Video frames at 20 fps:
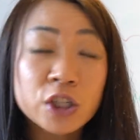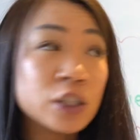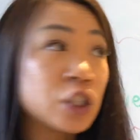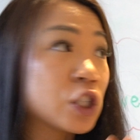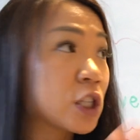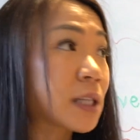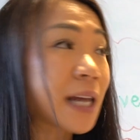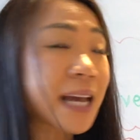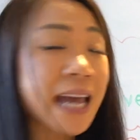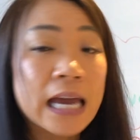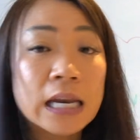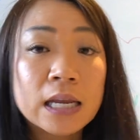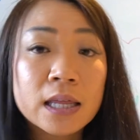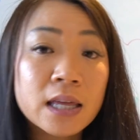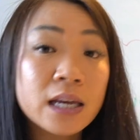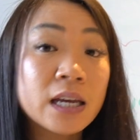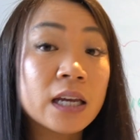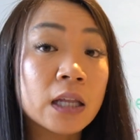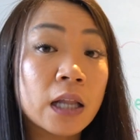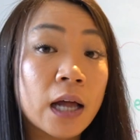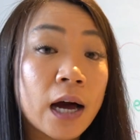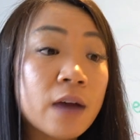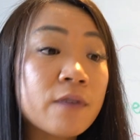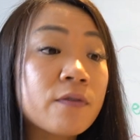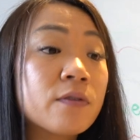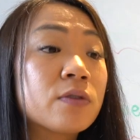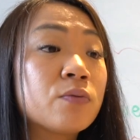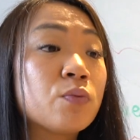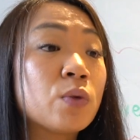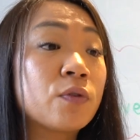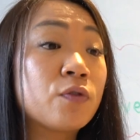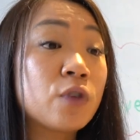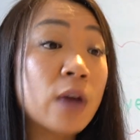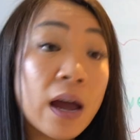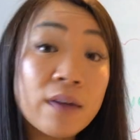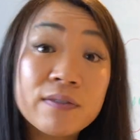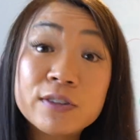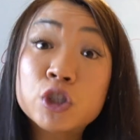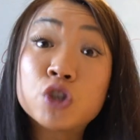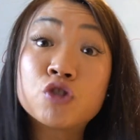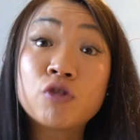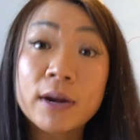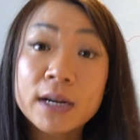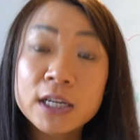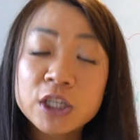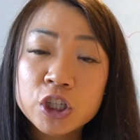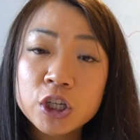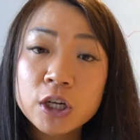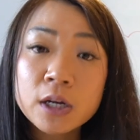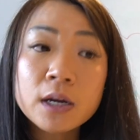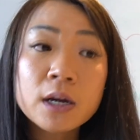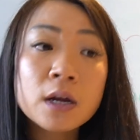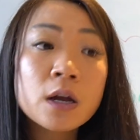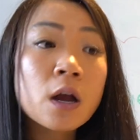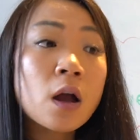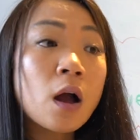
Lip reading: Just like anything in life, if you have a strategy